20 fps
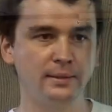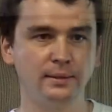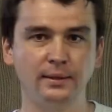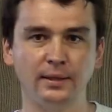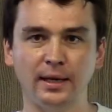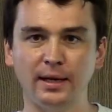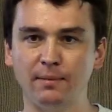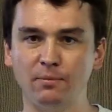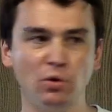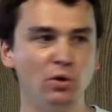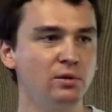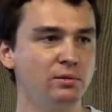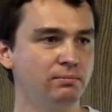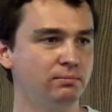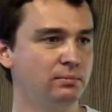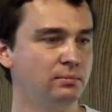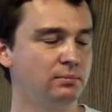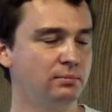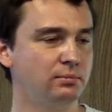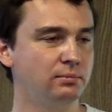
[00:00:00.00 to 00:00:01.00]
Any more
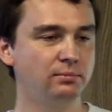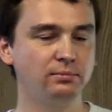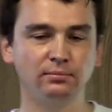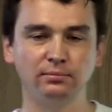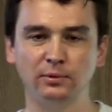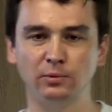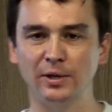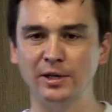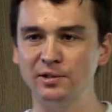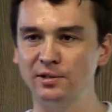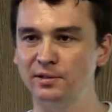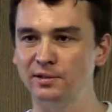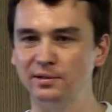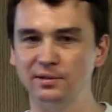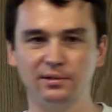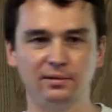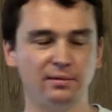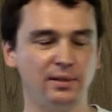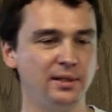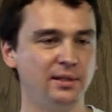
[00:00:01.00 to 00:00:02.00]

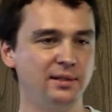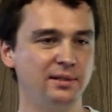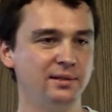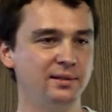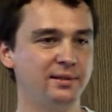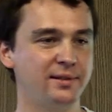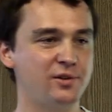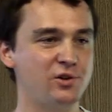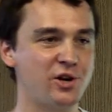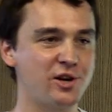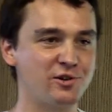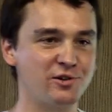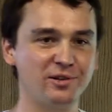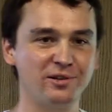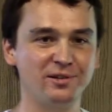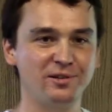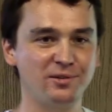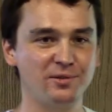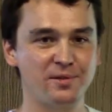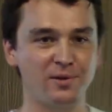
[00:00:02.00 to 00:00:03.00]
questions, any
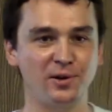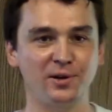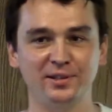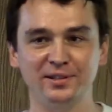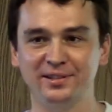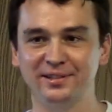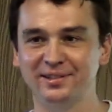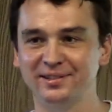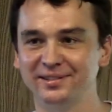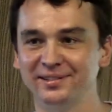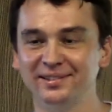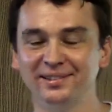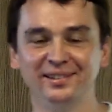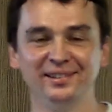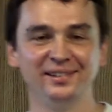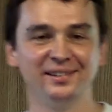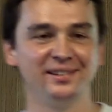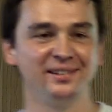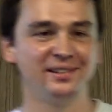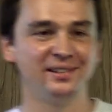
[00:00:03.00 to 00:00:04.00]
suggestions, thoughts?
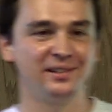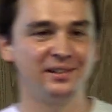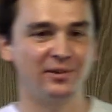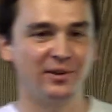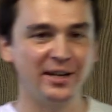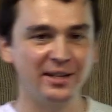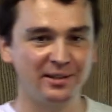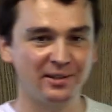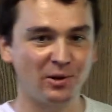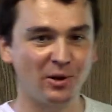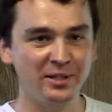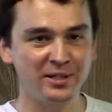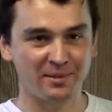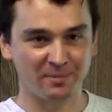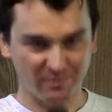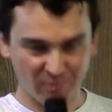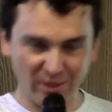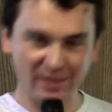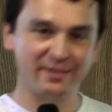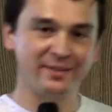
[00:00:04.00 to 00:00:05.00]
All right,
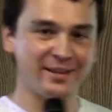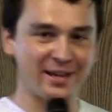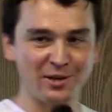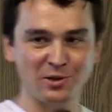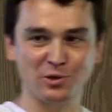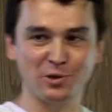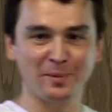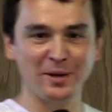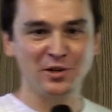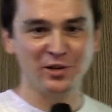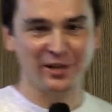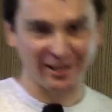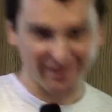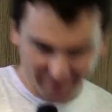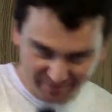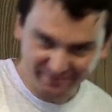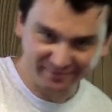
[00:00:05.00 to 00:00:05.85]
awesome. Well, thank you so much again.